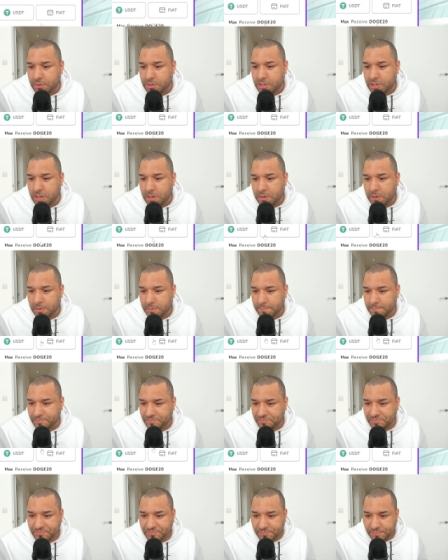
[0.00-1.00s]
two.
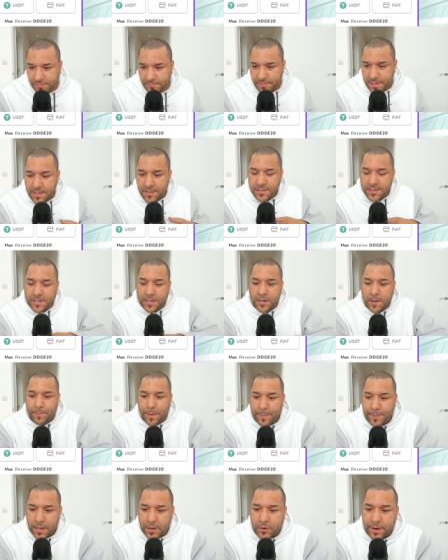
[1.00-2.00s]
So the
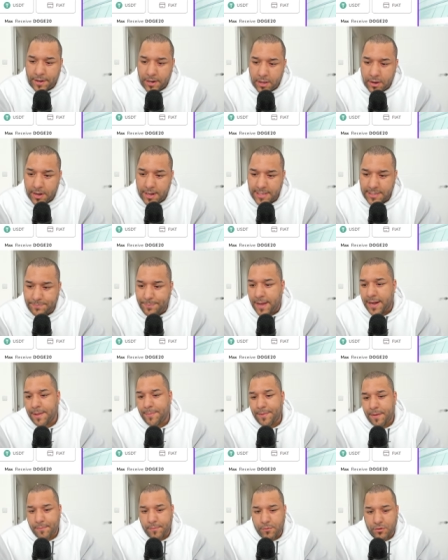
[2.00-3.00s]
people that got in early is buying a
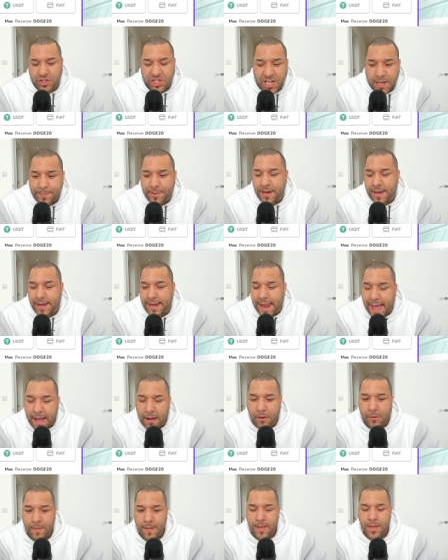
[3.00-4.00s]
bit more cheaper than
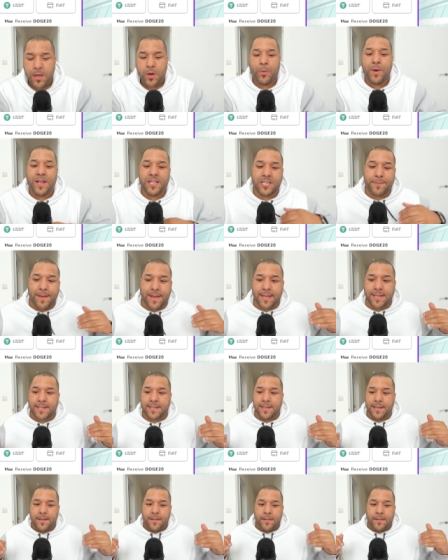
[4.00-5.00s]
now, which
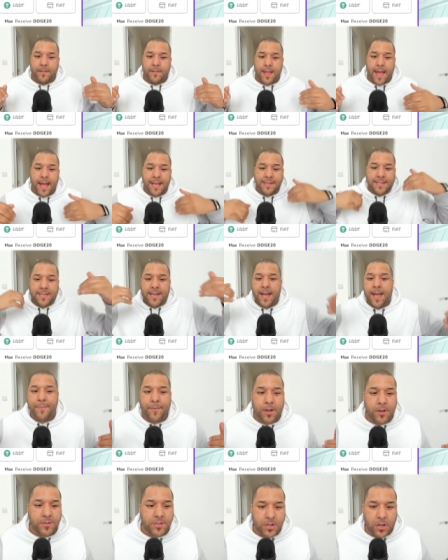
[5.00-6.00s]
means as time
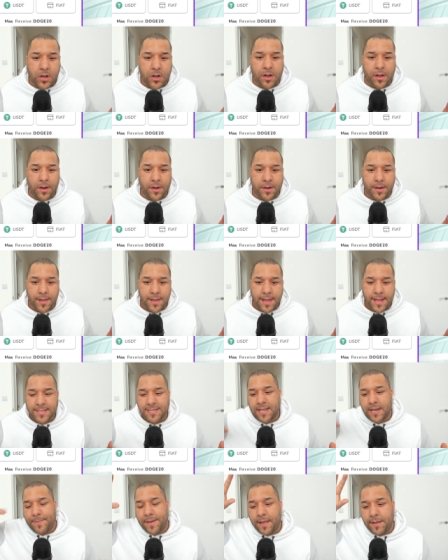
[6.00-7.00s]
goes on,
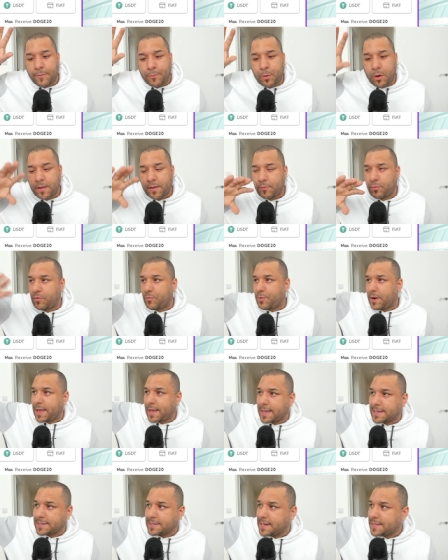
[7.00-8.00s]
it's going to be, when
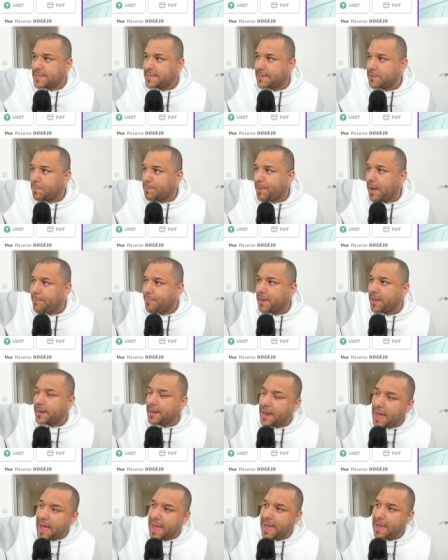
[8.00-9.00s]
it gets listed or public
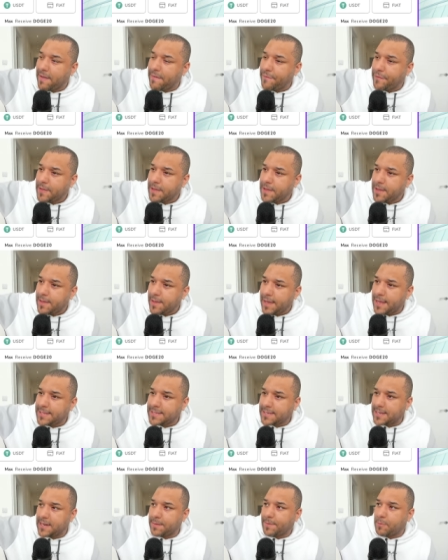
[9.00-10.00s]
live,
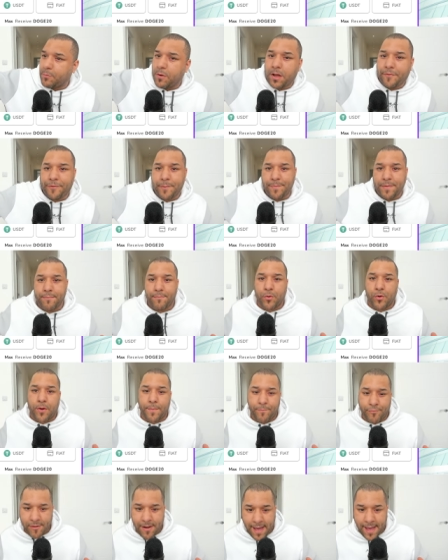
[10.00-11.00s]
it's going to be worth a bit more
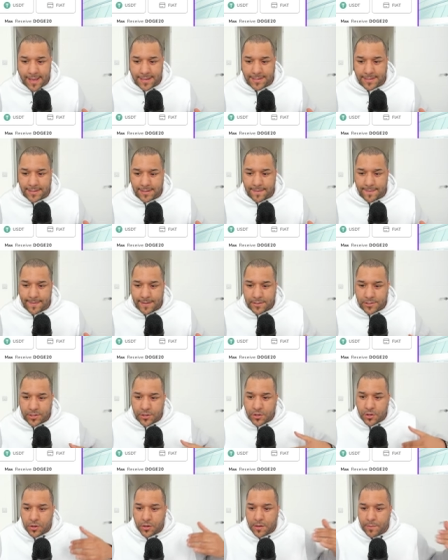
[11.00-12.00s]
in price. So
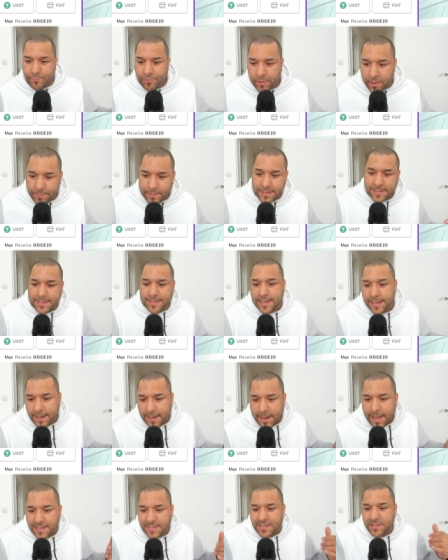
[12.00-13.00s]
you could probably see a
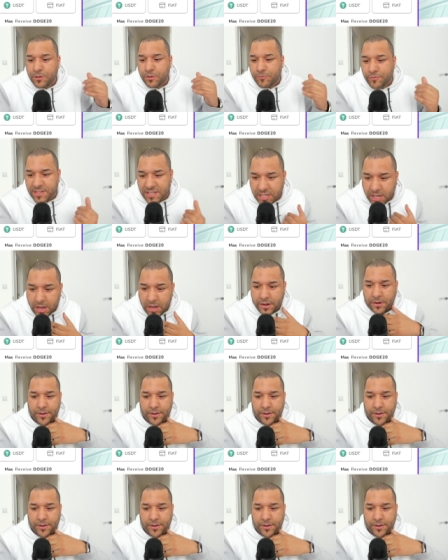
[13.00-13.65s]
nice little return